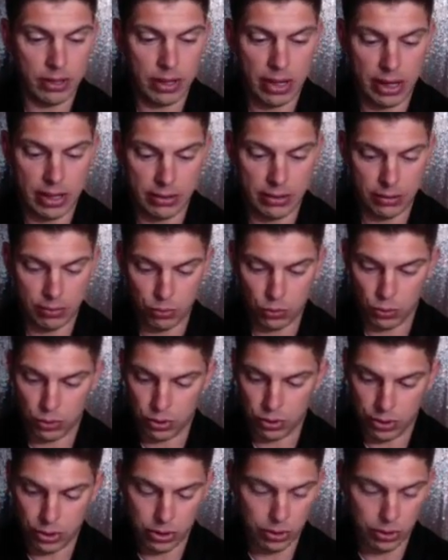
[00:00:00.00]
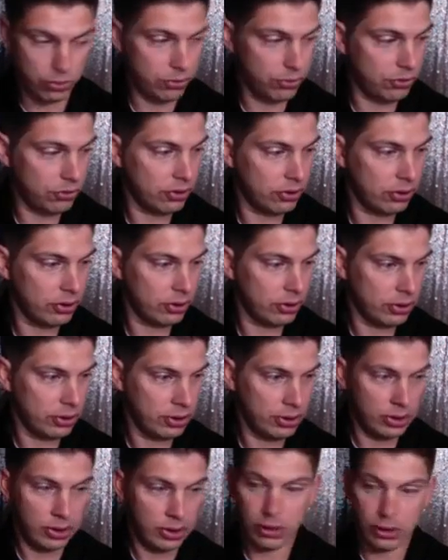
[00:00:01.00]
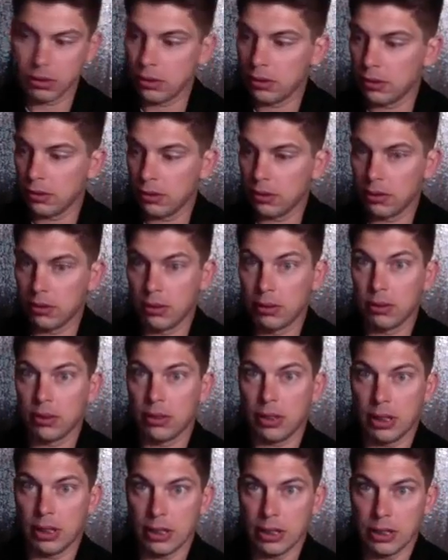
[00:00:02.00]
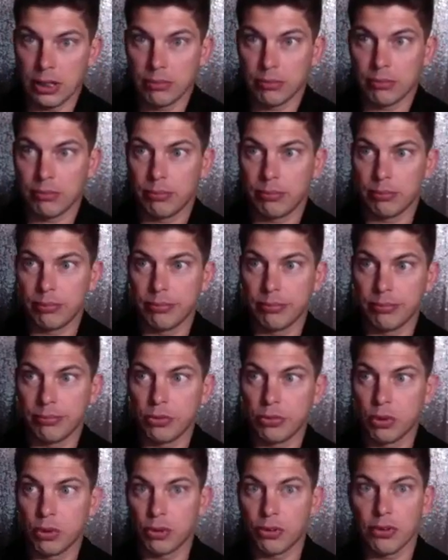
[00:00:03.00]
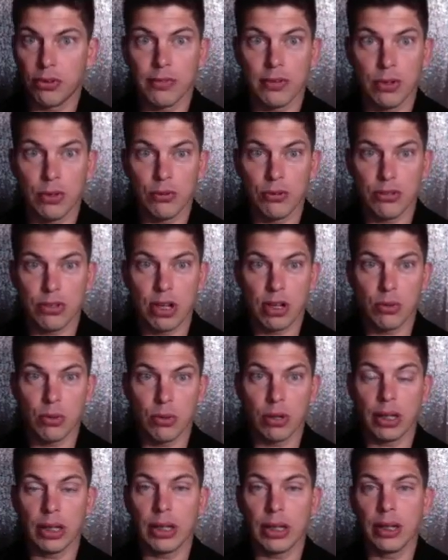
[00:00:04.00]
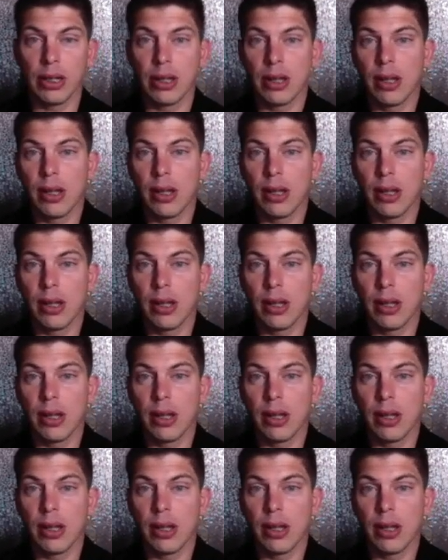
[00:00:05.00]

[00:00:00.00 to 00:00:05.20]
I had some more notes. Of course, the phone's not working.